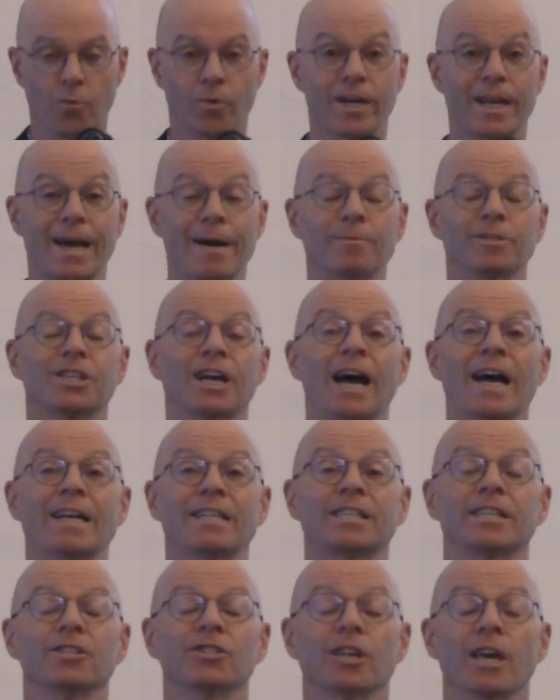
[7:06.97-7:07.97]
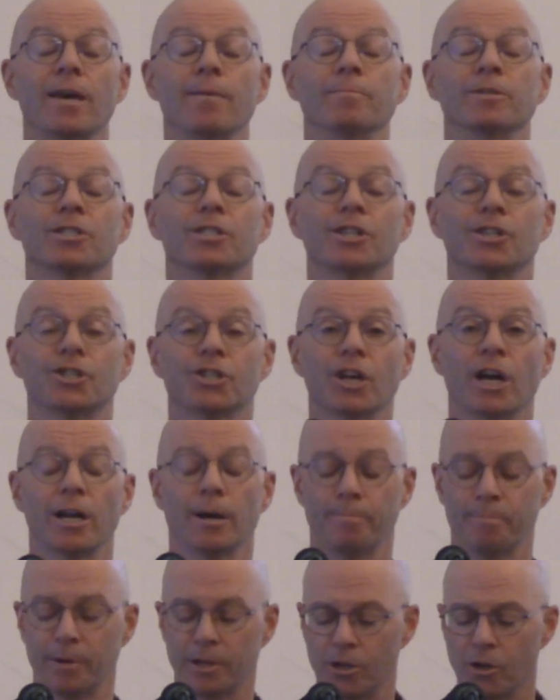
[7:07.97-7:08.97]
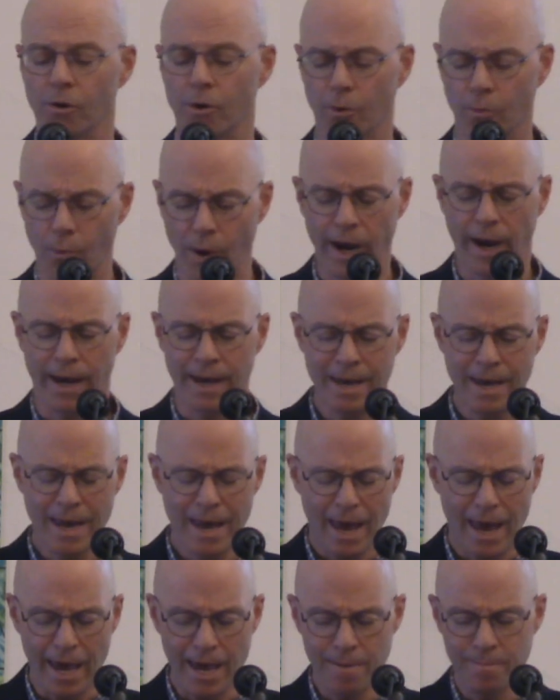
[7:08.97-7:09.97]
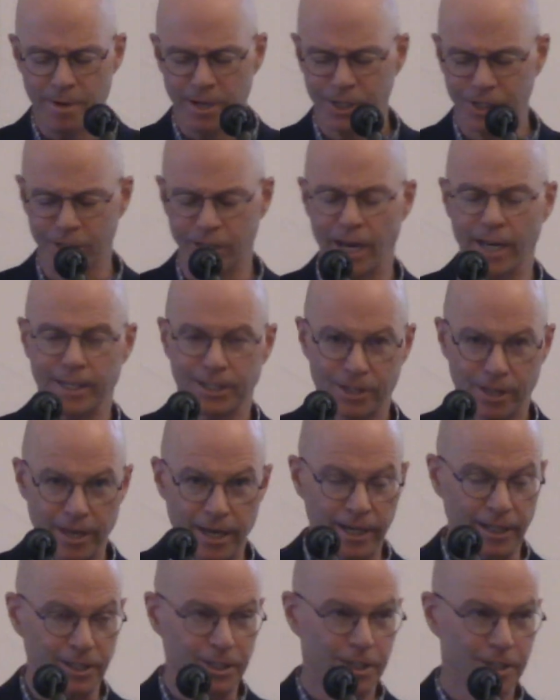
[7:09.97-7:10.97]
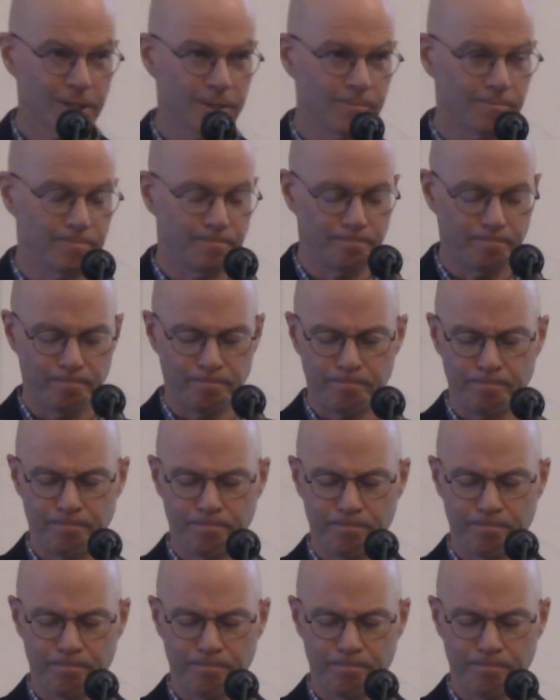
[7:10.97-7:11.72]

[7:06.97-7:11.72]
When Amaziah tells Amos to shut up and go away, Amos says this,